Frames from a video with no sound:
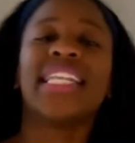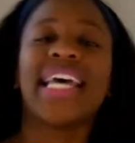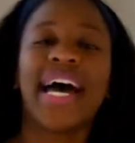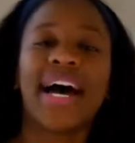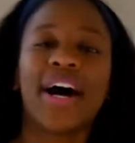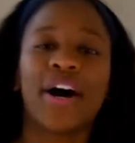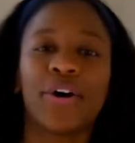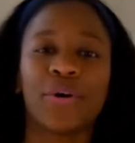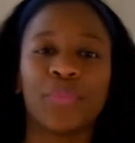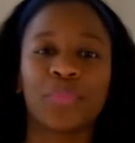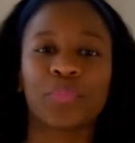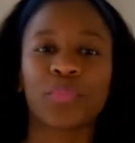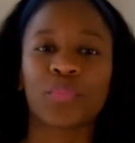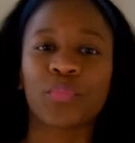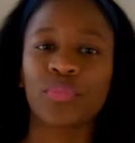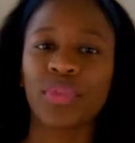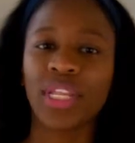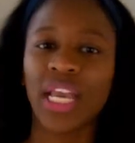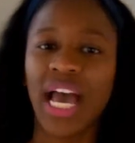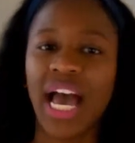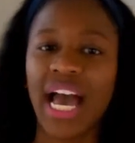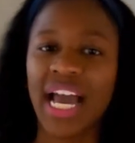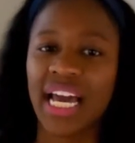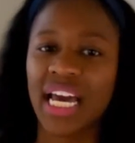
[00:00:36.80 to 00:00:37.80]
Now,
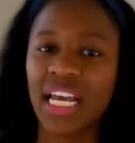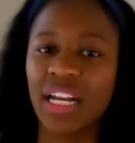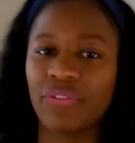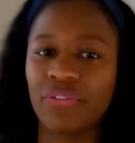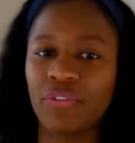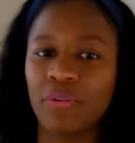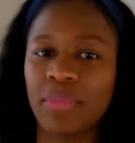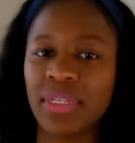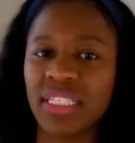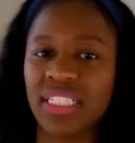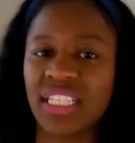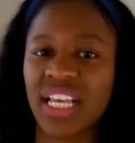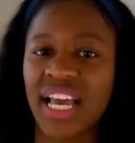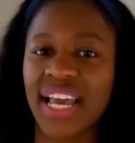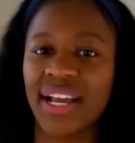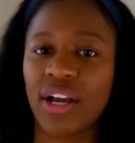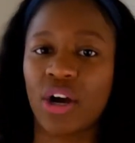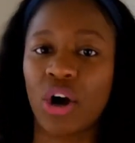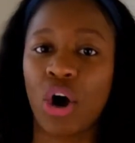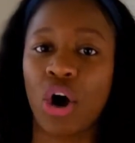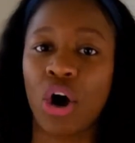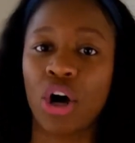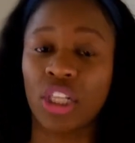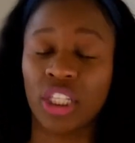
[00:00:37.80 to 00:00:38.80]
I got it from a site
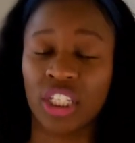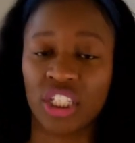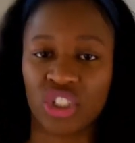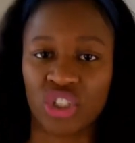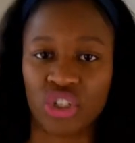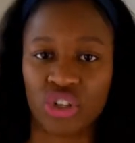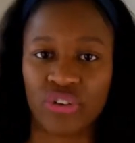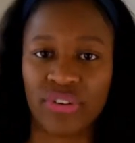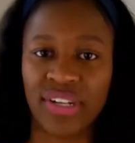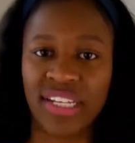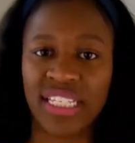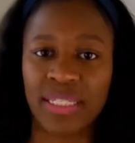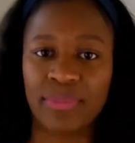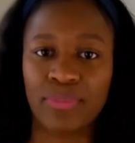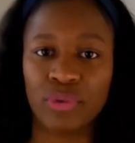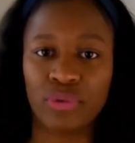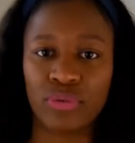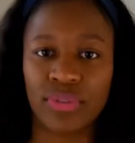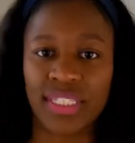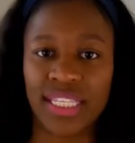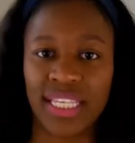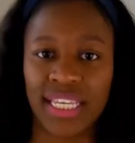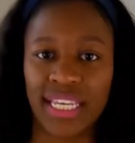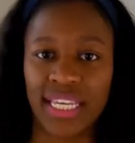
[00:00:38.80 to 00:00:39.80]
called Luxurious
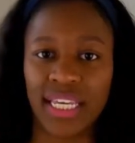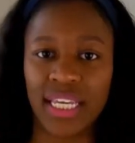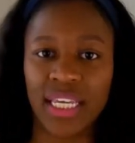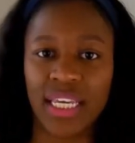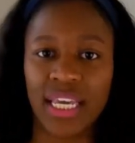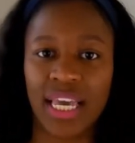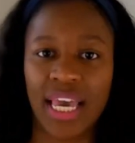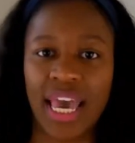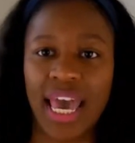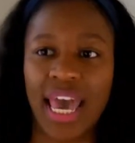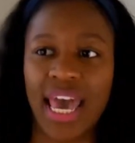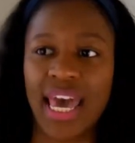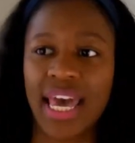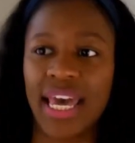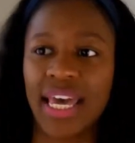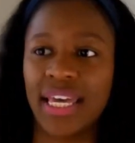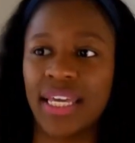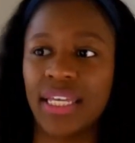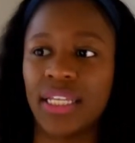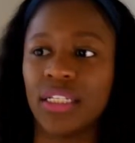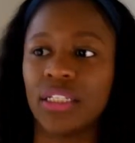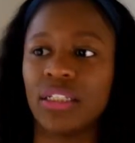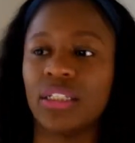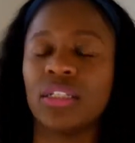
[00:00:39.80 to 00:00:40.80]
Boutique,
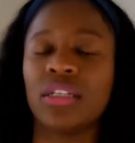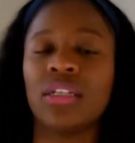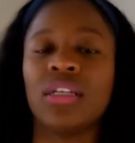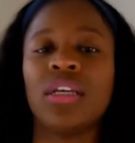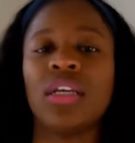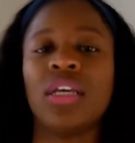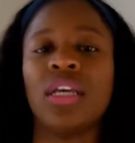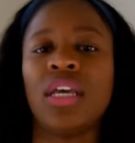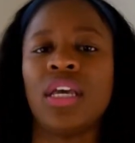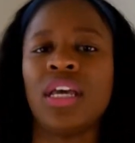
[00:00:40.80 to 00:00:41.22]
and